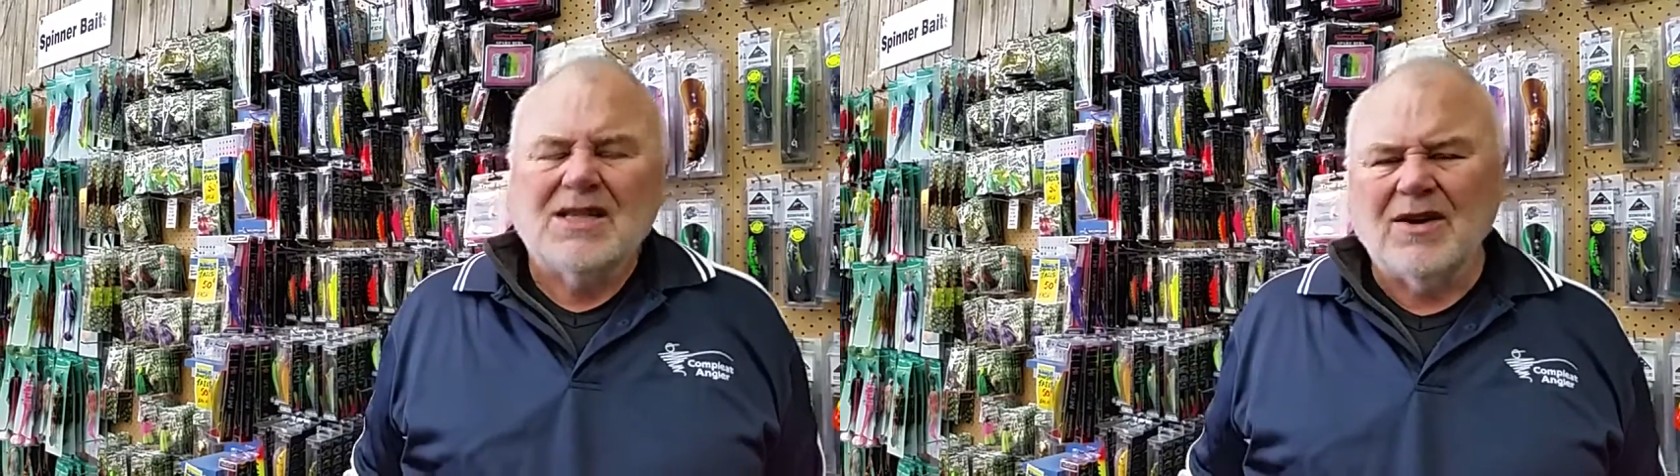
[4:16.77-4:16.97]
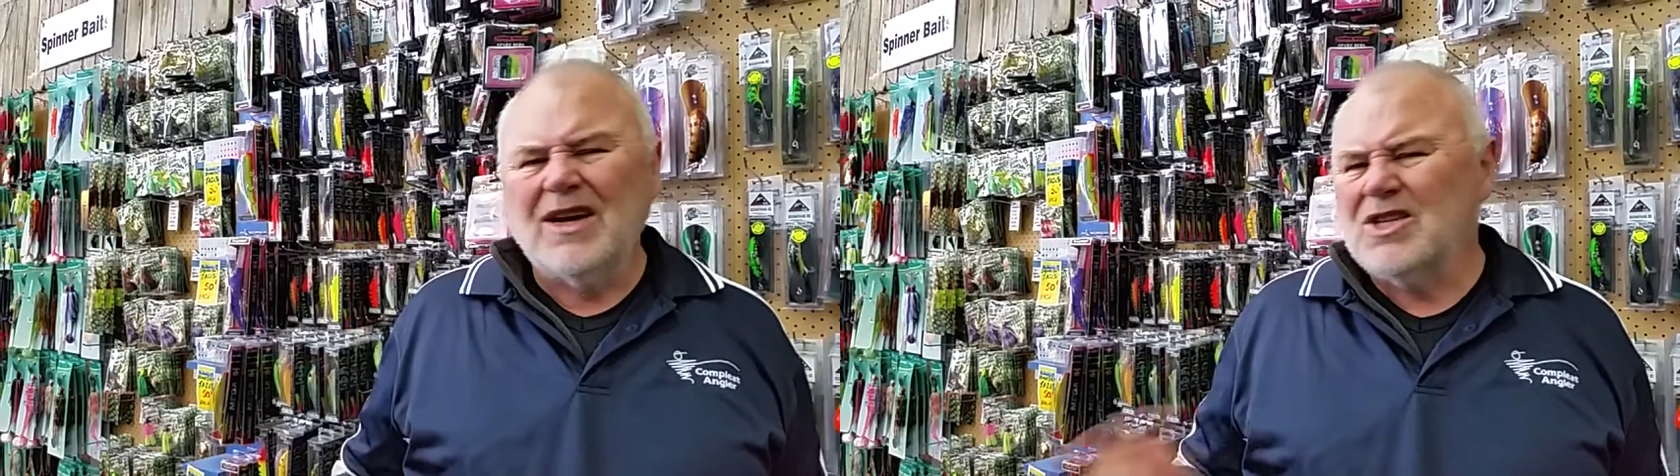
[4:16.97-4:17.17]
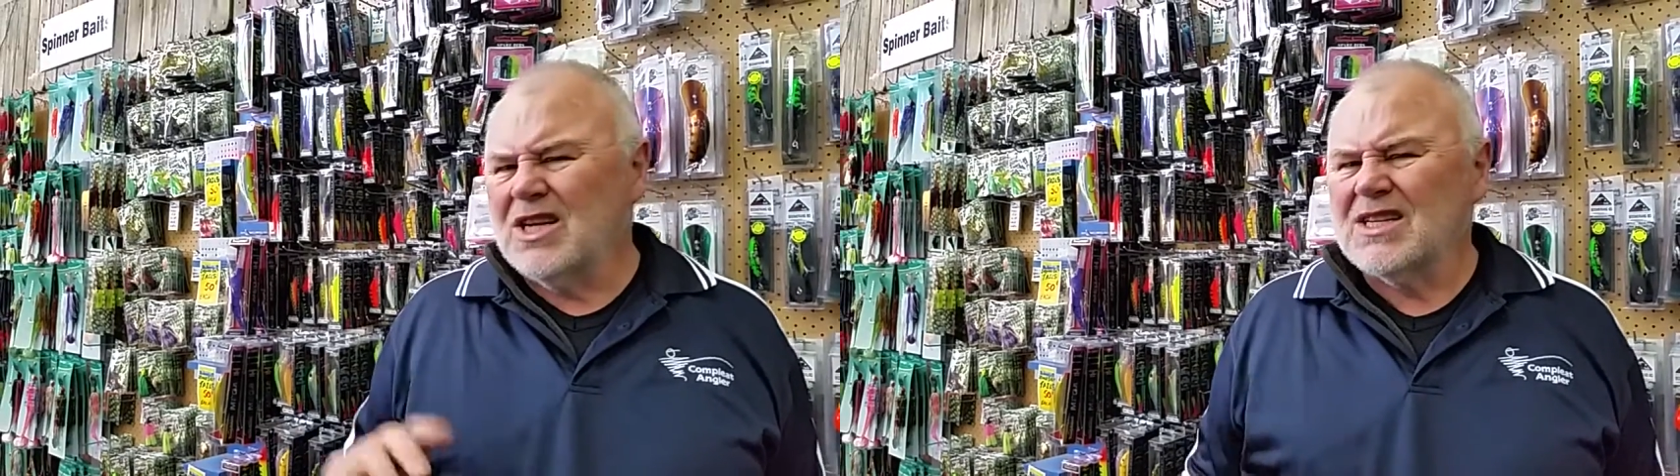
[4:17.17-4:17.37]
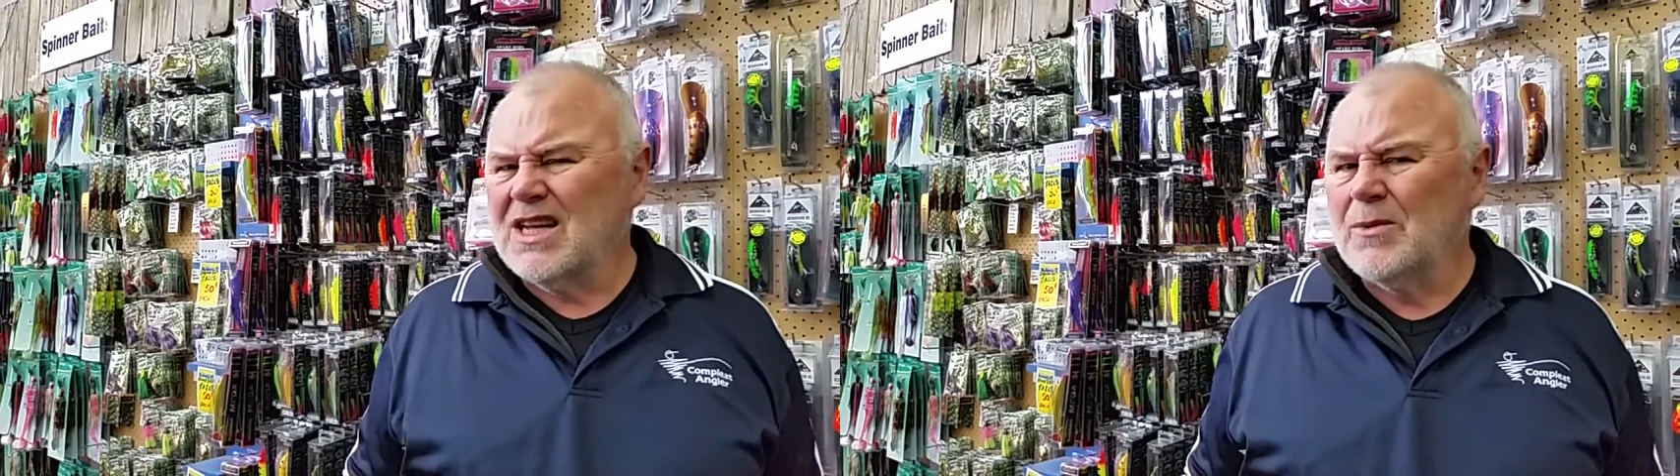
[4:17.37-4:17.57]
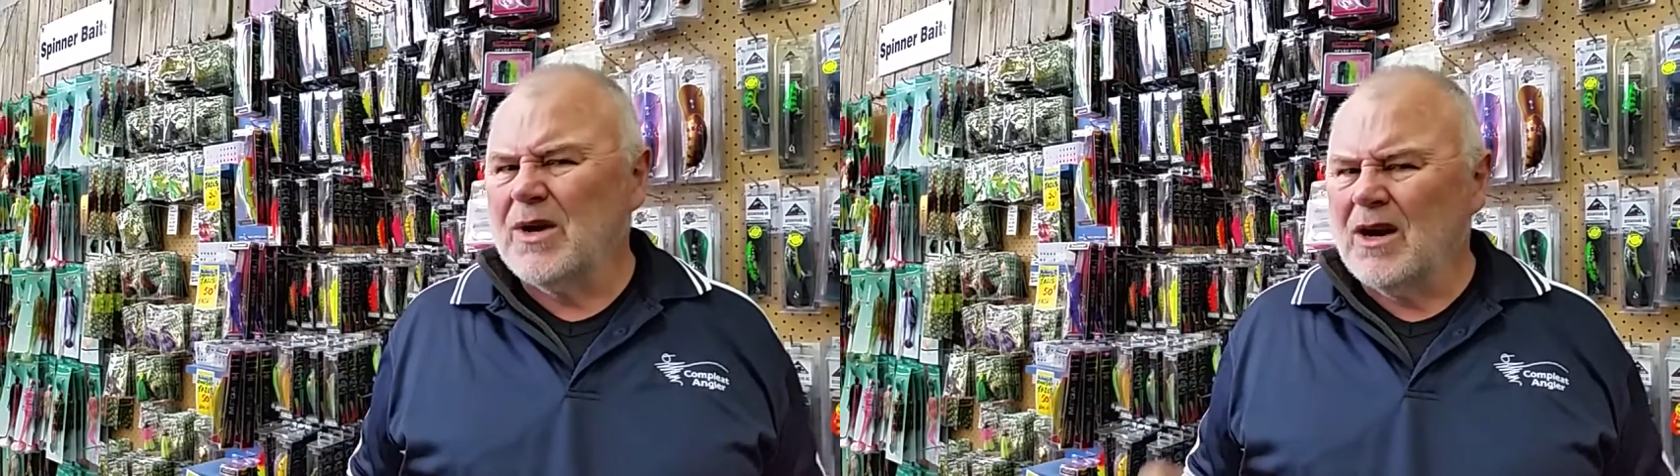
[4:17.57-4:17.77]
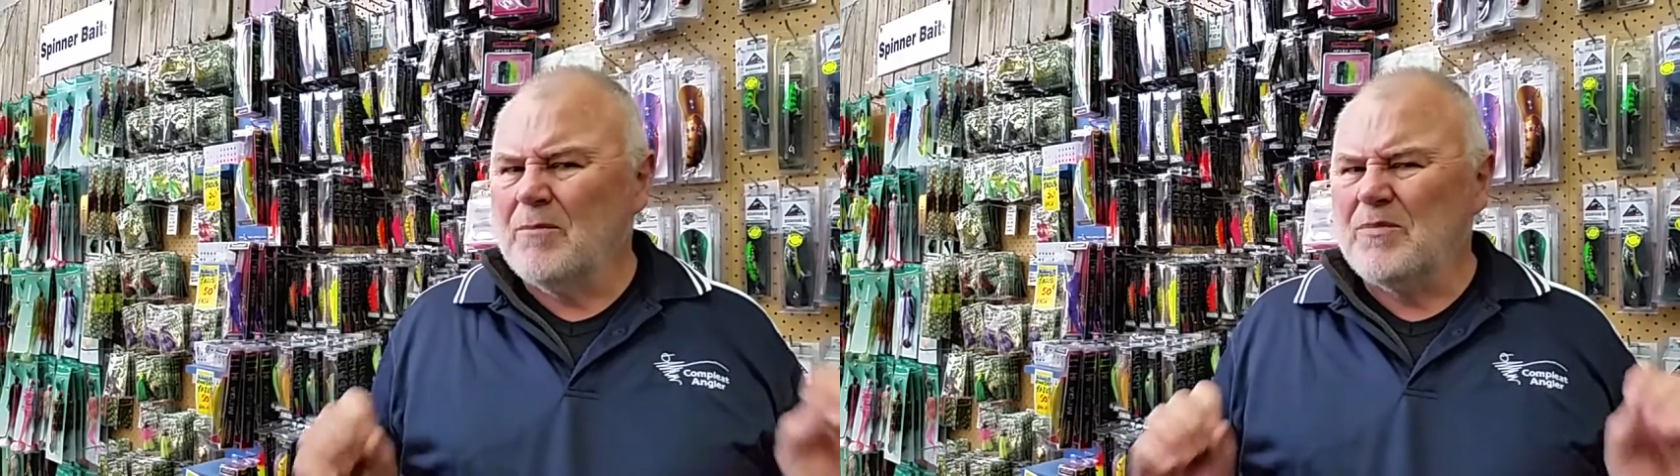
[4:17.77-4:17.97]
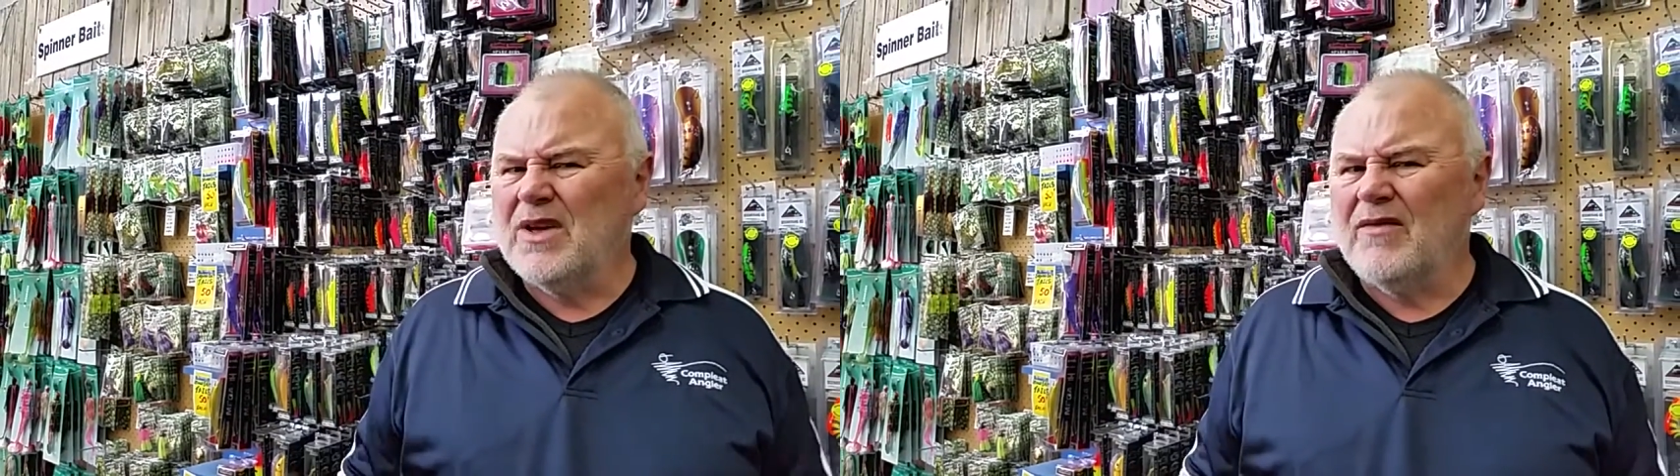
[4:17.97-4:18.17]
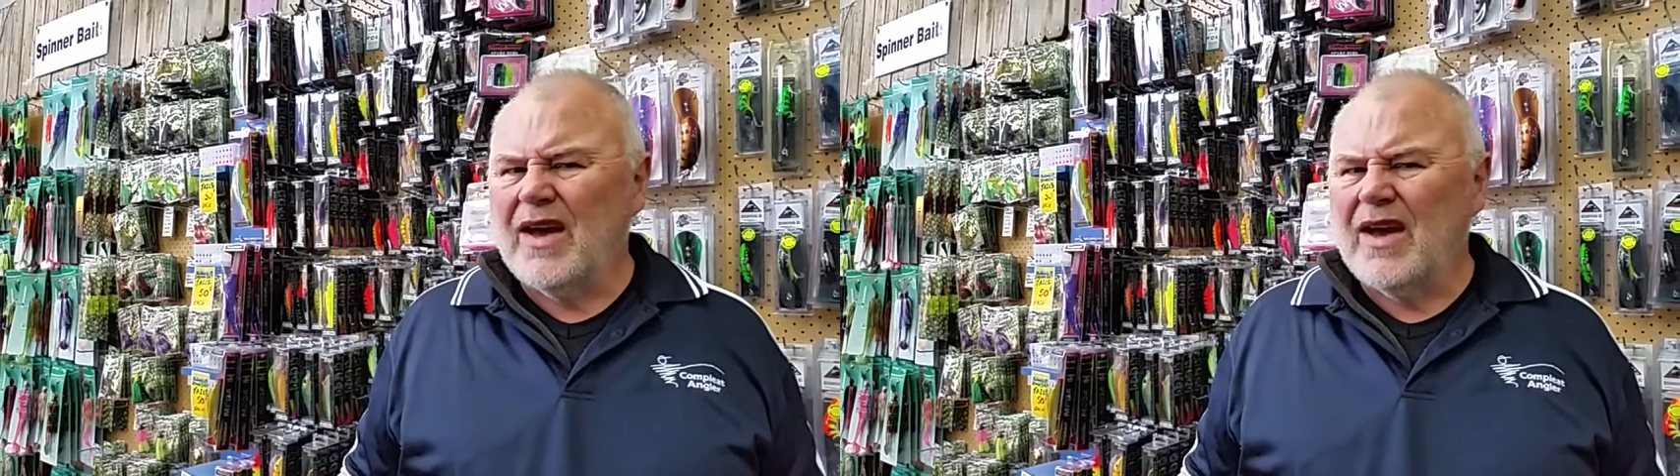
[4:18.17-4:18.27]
So as you can see, we've got a bit